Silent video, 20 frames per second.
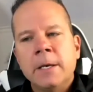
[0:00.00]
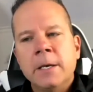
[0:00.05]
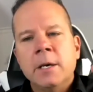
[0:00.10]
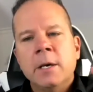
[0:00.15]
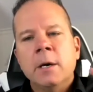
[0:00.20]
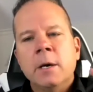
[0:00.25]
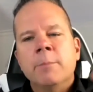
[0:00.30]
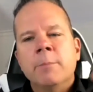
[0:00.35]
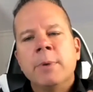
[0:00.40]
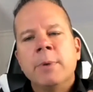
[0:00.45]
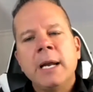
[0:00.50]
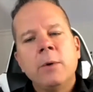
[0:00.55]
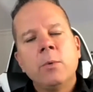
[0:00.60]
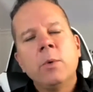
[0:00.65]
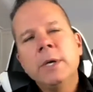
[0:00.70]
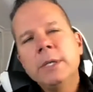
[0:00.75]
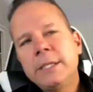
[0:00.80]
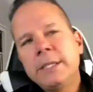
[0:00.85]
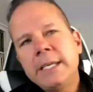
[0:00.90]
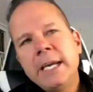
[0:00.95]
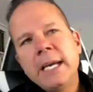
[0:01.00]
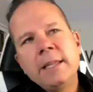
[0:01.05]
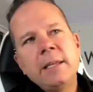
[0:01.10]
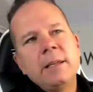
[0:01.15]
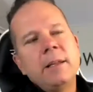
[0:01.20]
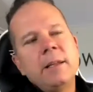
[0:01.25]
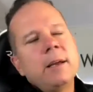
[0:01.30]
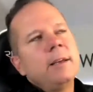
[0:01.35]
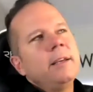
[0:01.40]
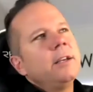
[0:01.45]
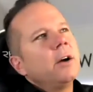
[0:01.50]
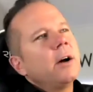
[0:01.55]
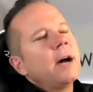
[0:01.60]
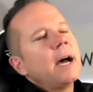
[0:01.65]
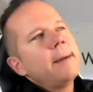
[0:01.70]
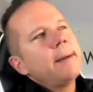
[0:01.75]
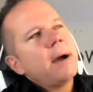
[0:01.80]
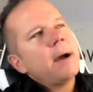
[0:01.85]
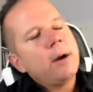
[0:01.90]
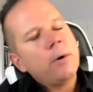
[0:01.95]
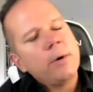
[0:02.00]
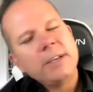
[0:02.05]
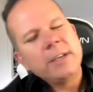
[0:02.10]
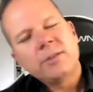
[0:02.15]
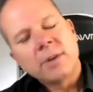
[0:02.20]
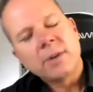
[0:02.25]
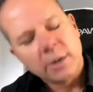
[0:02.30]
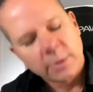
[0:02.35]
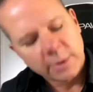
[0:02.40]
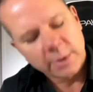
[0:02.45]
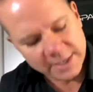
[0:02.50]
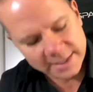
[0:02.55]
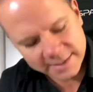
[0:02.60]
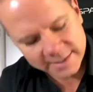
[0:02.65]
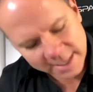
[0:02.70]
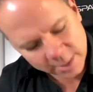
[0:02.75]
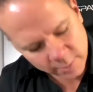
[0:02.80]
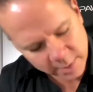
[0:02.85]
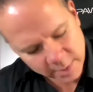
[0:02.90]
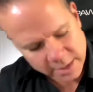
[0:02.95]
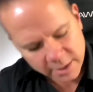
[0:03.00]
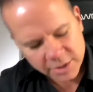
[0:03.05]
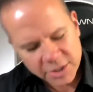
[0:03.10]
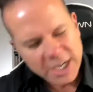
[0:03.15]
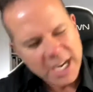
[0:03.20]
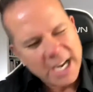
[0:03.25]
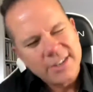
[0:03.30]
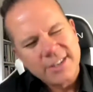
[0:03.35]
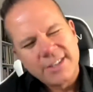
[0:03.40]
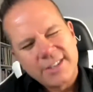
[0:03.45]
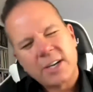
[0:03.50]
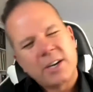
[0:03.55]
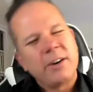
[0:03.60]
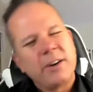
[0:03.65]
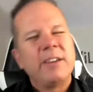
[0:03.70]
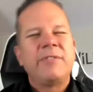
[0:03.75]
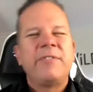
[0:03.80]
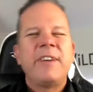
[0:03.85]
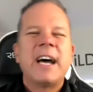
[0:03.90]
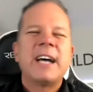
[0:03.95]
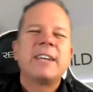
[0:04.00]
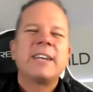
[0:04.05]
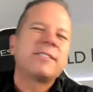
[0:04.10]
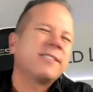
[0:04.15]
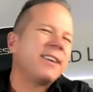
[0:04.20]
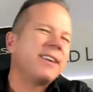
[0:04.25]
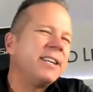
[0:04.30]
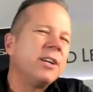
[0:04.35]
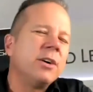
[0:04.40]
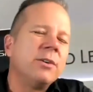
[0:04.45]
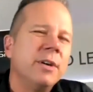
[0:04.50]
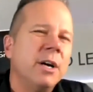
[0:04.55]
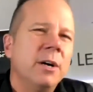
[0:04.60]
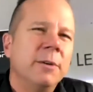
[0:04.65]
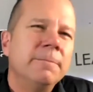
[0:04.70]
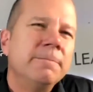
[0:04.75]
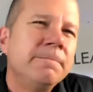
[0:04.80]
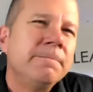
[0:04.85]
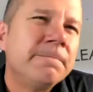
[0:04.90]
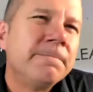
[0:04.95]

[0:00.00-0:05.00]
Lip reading: But I would say that, you know, I always struggle with this, like whether change is occurring faster. I don't know.